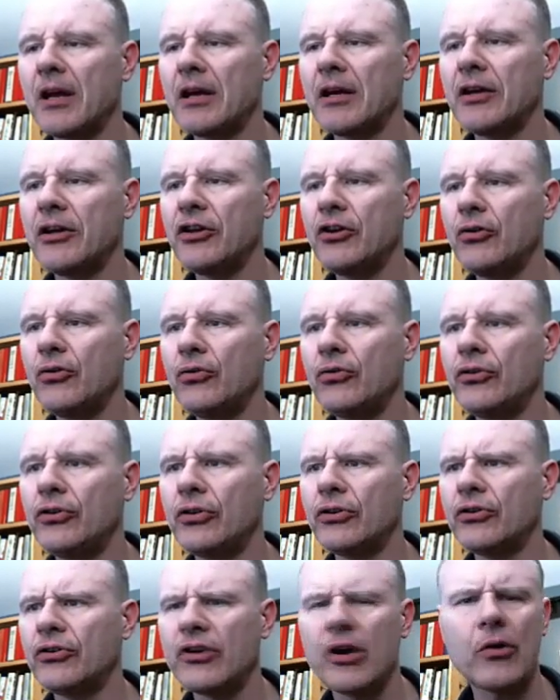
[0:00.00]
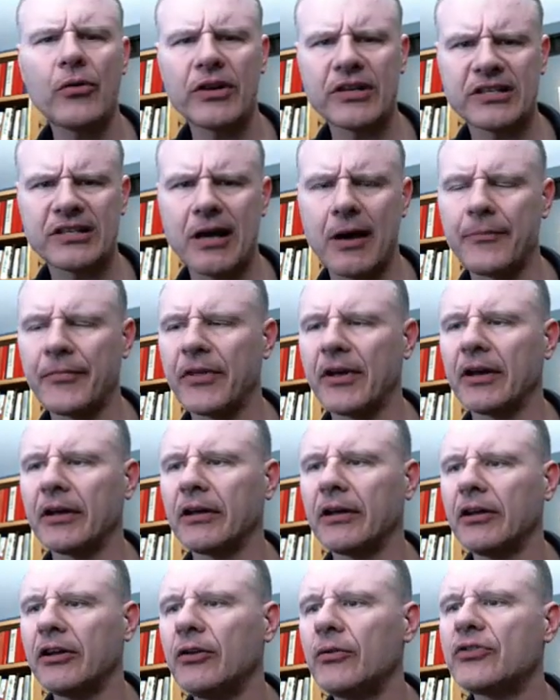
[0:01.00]
you'd notice
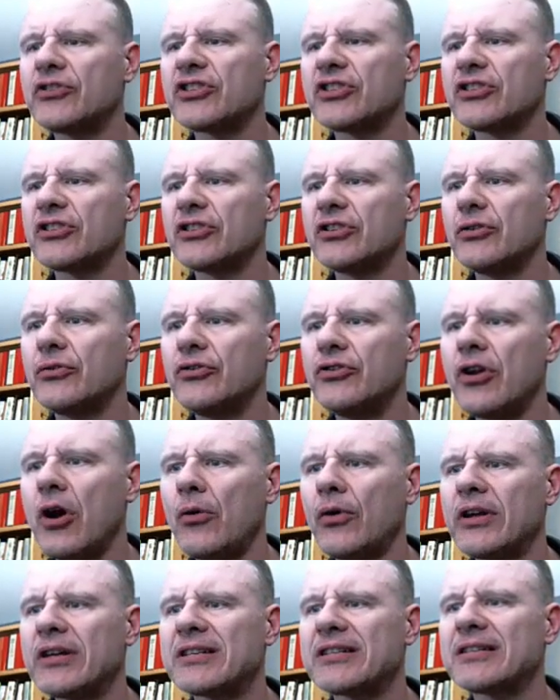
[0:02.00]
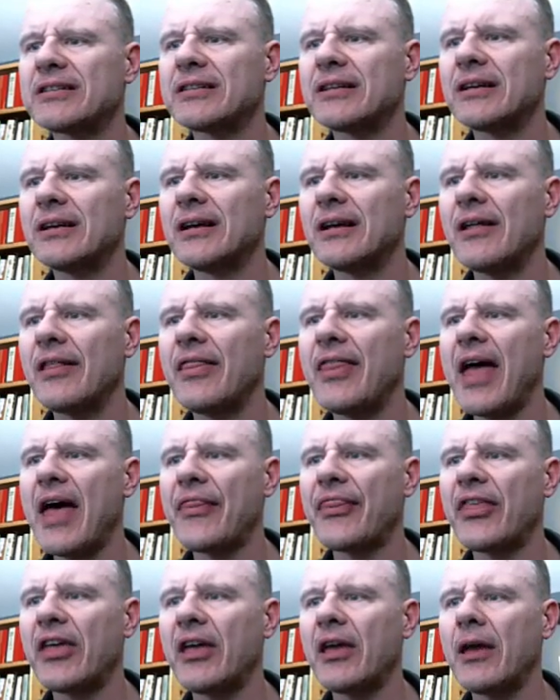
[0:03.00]
something. You'd notice
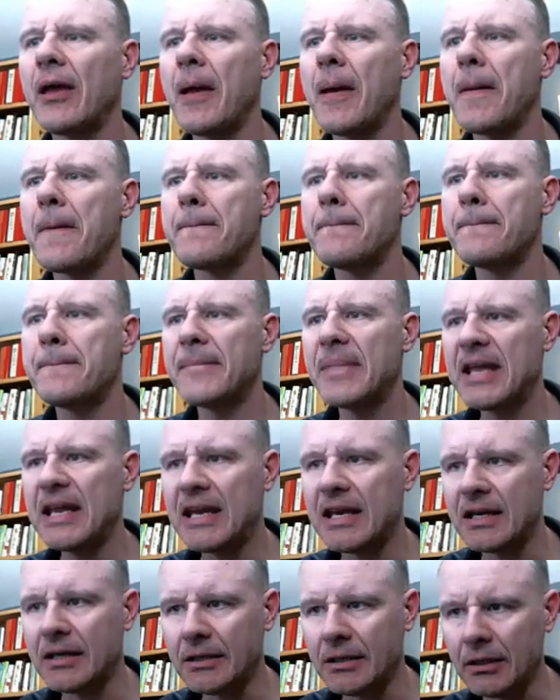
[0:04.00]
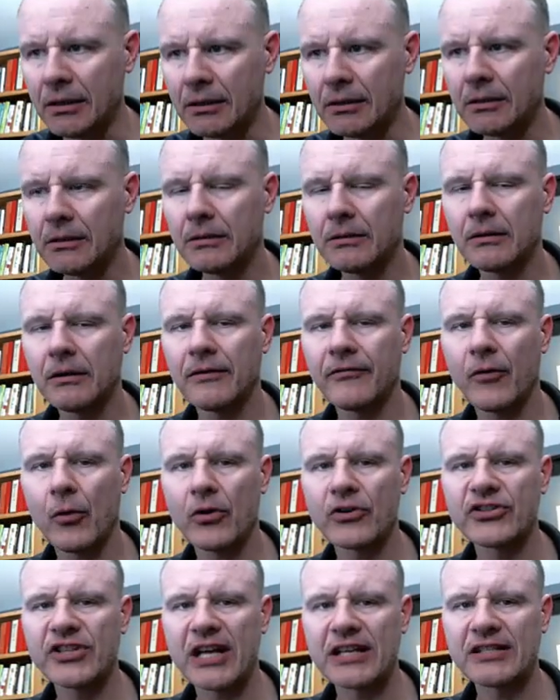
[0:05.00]
that the mean, of
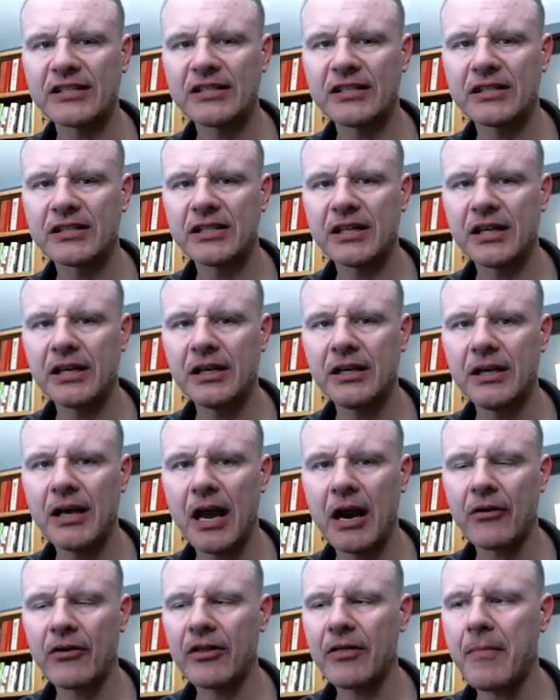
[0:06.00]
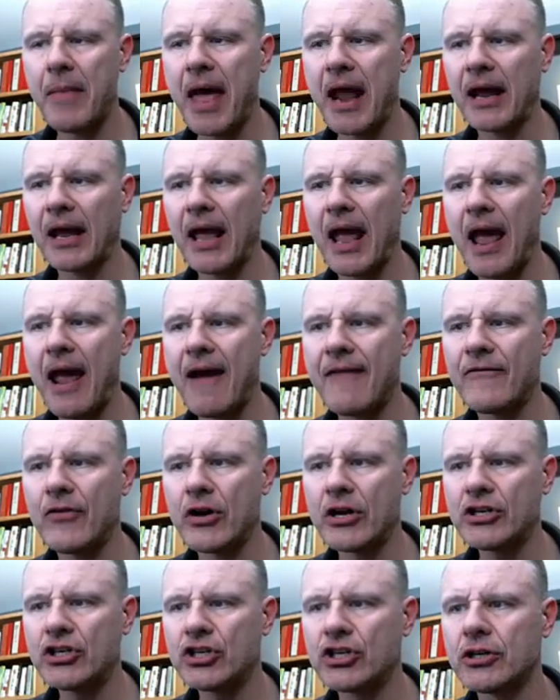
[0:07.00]
course that's just the arithmetic
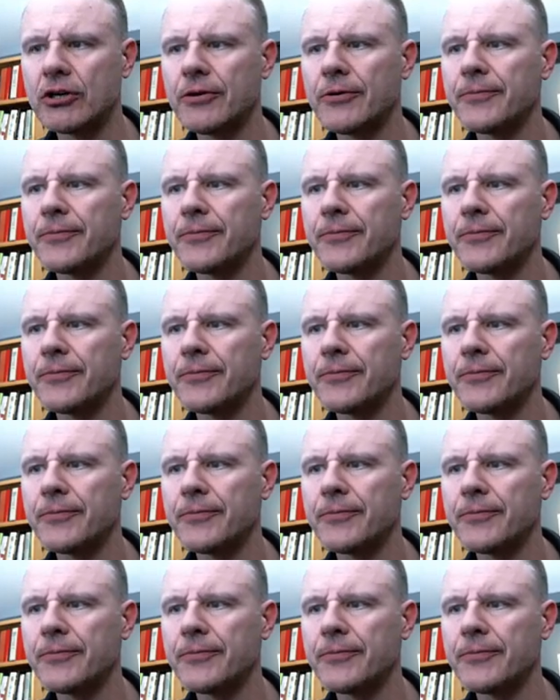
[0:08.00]
average,